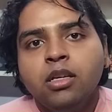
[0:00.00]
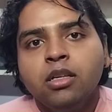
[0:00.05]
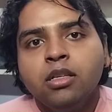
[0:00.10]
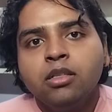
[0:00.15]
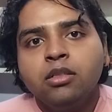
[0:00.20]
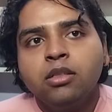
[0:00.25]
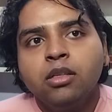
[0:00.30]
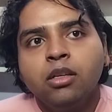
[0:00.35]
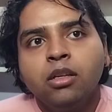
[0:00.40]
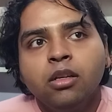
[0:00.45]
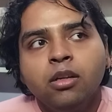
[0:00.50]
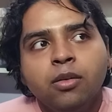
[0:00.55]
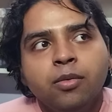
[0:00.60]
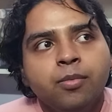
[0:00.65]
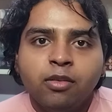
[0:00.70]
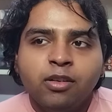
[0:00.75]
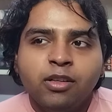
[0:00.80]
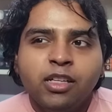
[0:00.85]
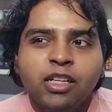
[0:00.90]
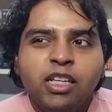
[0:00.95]
is a
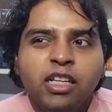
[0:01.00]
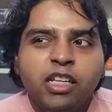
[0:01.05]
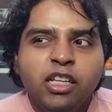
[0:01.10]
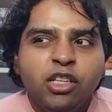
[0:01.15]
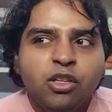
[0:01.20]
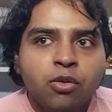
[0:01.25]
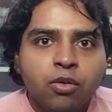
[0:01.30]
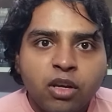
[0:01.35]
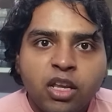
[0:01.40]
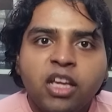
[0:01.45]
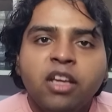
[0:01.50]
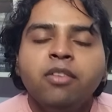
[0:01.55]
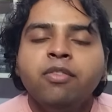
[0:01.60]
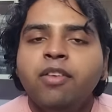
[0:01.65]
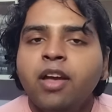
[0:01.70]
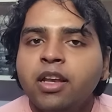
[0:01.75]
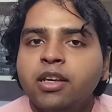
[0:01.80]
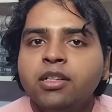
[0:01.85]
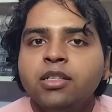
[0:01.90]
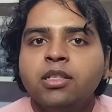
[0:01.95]
really unique
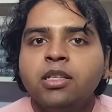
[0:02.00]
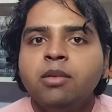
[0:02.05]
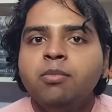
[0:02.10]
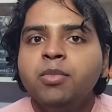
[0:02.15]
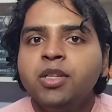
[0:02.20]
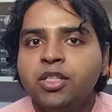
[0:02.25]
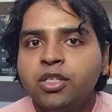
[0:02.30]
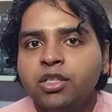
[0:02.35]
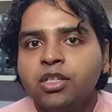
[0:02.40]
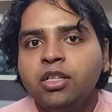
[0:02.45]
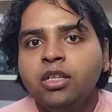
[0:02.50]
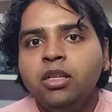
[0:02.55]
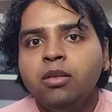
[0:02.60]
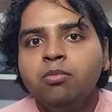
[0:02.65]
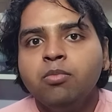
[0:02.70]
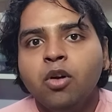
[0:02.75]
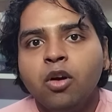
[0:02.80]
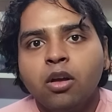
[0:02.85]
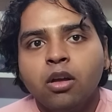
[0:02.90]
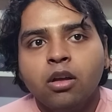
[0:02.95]
fantasy mystery
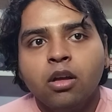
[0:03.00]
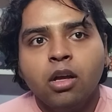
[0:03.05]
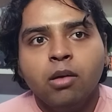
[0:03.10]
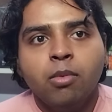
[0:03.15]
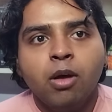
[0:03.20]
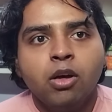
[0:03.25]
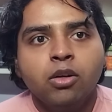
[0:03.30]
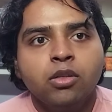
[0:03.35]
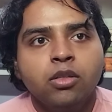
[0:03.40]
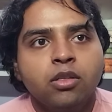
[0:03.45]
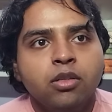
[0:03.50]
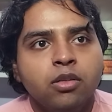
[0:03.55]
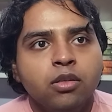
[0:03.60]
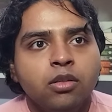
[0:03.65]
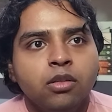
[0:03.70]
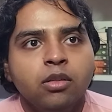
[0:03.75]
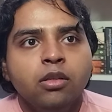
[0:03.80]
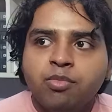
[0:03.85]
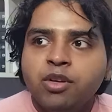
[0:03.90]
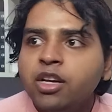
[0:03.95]
book about
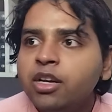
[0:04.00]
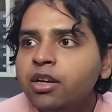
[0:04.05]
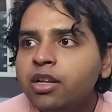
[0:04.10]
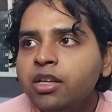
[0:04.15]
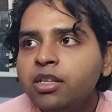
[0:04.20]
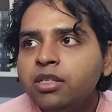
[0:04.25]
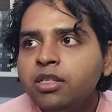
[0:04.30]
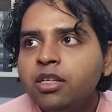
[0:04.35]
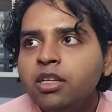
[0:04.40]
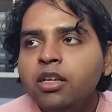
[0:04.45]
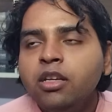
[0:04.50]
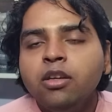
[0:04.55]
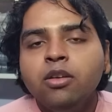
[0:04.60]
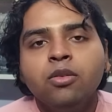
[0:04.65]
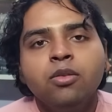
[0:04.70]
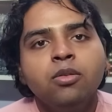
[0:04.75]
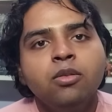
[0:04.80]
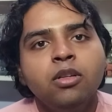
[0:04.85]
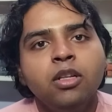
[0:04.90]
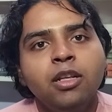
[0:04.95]
Piranesi
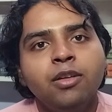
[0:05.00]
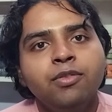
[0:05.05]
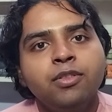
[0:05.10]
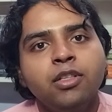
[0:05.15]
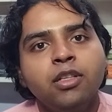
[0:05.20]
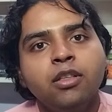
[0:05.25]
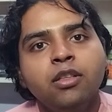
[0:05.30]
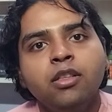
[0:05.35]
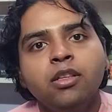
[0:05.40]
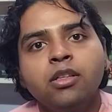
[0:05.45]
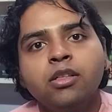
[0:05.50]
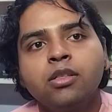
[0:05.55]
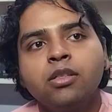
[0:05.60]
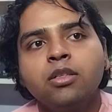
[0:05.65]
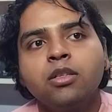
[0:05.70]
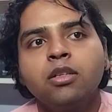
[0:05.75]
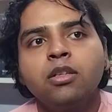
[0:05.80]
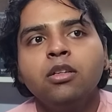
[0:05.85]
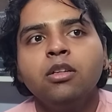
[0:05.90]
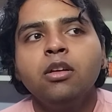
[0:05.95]
who lives in
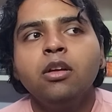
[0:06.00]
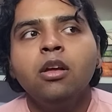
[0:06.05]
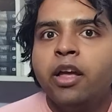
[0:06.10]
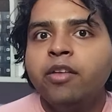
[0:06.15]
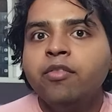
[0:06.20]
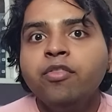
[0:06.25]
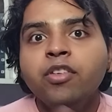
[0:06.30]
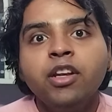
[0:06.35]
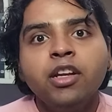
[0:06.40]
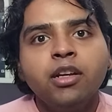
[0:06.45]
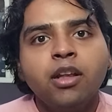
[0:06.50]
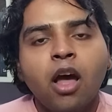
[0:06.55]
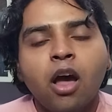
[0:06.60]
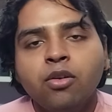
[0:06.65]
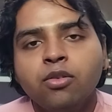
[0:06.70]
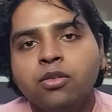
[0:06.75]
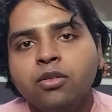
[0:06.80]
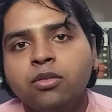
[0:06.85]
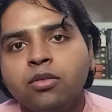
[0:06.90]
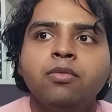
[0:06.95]
this infinite
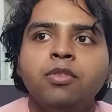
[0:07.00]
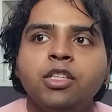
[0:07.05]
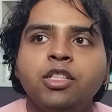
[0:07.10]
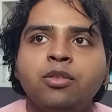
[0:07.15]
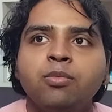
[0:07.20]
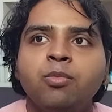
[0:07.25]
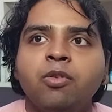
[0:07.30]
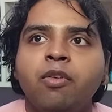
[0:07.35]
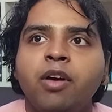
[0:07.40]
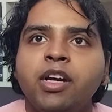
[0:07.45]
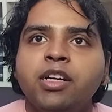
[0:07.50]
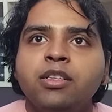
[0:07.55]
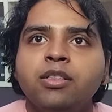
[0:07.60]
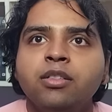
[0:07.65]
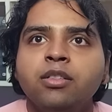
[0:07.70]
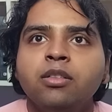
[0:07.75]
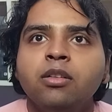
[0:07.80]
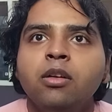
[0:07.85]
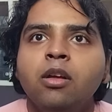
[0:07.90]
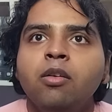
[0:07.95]
house which
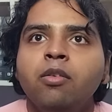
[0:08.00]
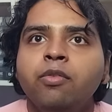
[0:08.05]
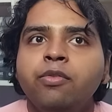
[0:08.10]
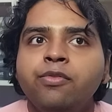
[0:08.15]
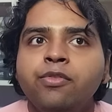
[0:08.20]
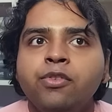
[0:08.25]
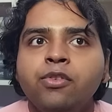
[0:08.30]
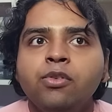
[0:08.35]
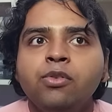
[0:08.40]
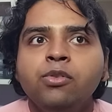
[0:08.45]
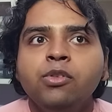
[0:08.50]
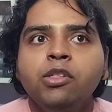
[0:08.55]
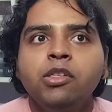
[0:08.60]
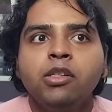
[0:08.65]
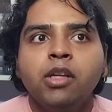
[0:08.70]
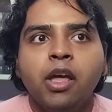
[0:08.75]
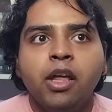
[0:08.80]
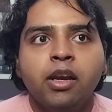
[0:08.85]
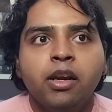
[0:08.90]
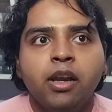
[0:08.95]
provides food
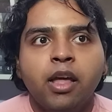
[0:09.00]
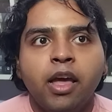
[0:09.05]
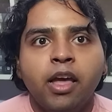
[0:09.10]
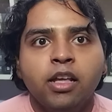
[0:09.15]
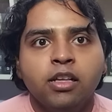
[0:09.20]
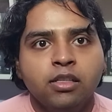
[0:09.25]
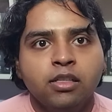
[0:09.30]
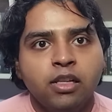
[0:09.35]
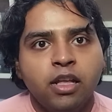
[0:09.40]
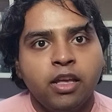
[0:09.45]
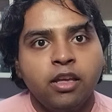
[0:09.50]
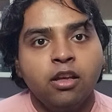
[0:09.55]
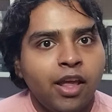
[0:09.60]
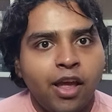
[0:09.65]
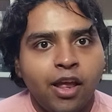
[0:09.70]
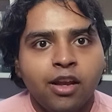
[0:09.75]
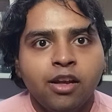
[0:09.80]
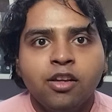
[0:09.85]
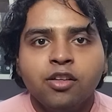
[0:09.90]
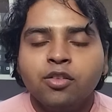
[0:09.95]
and has like
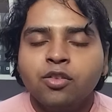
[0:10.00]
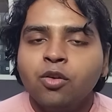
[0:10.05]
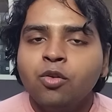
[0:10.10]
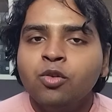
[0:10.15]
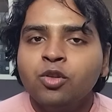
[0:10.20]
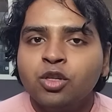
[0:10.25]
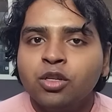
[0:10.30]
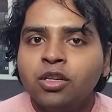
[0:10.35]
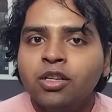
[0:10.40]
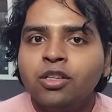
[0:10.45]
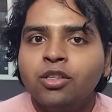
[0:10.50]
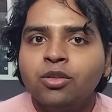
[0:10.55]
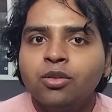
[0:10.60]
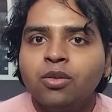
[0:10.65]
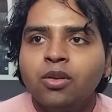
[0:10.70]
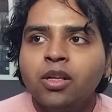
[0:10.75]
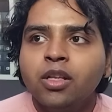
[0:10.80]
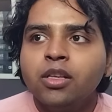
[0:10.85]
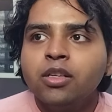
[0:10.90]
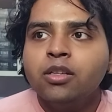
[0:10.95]
endless ocean
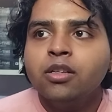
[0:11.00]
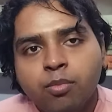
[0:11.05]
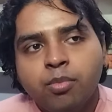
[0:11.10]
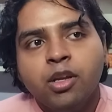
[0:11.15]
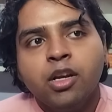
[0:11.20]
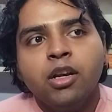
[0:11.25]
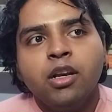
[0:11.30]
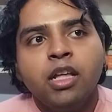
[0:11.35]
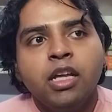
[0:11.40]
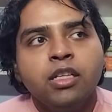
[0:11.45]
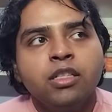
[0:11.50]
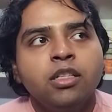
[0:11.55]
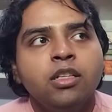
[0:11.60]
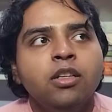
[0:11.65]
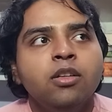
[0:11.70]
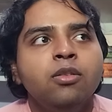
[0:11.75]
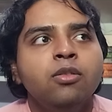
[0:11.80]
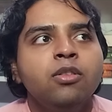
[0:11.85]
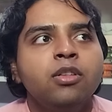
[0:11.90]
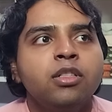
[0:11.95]
into it.
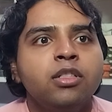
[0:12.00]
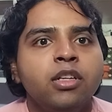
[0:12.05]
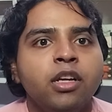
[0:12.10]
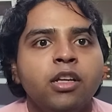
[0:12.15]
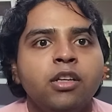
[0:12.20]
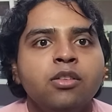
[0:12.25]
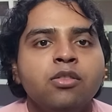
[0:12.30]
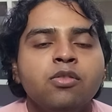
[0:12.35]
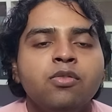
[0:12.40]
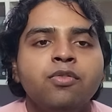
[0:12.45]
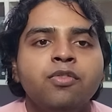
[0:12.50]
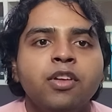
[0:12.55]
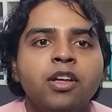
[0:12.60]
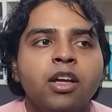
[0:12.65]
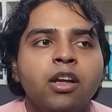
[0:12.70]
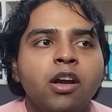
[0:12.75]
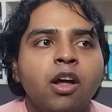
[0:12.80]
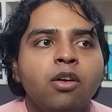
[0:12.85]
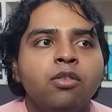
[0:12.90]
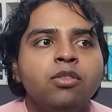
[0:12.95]
Piranesi who is trying to
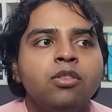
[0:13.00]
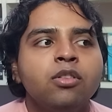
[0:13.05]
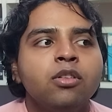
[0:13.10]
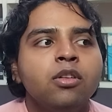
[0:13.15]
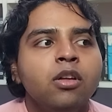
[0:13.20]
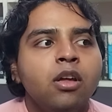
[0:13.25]
figure out